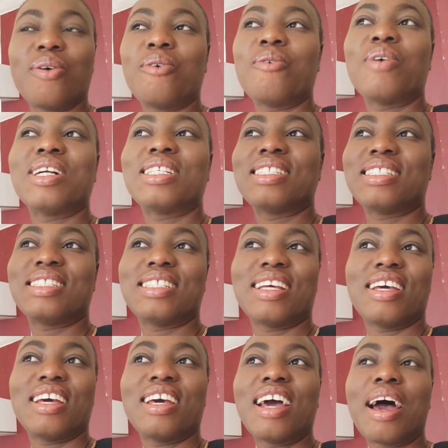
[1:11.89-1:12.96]
what is
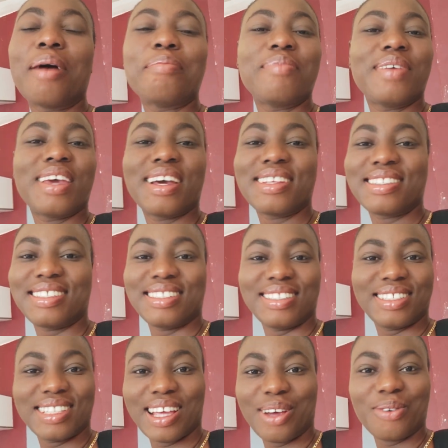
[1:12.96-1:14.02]
the ambience
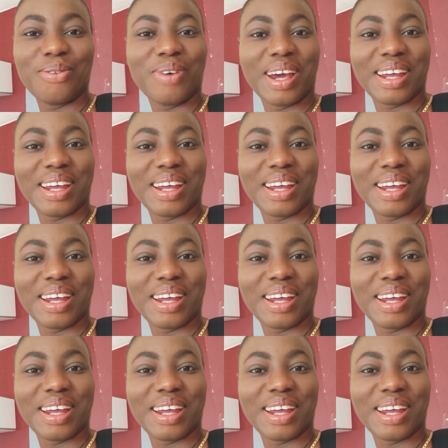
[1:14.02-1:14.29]
in town